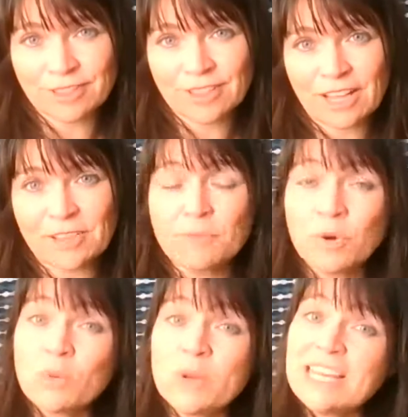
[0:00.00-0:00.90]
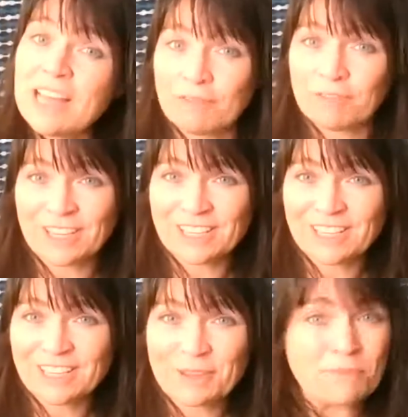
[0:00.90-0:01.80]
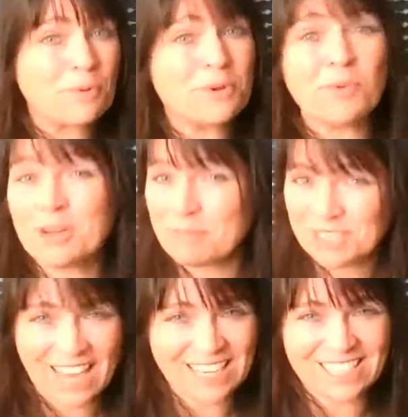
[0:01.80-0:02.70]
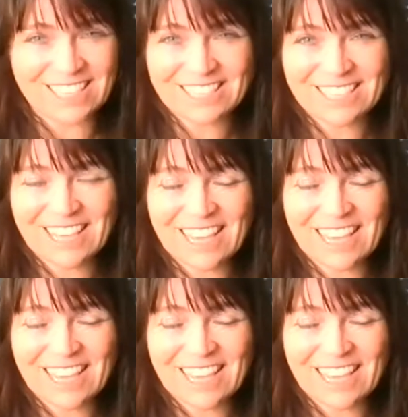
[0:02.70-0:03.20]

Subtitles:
And the more we love it, the more we want to protect it.